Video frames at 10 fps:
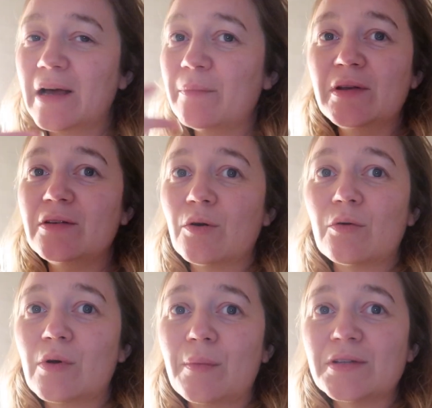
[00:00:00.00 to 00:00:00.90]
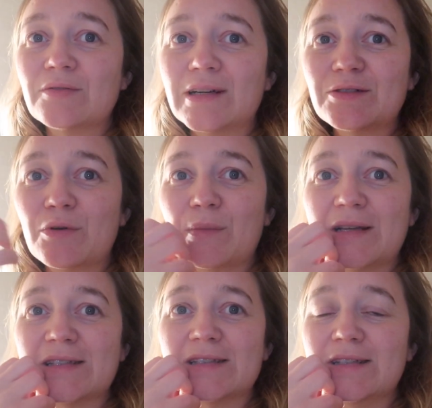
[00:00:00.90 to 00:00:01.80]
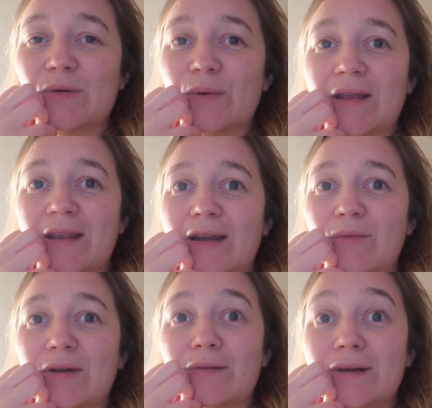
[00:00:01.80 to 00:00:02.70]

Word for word: I mean, Nora Roberts writes romances in a way that I really,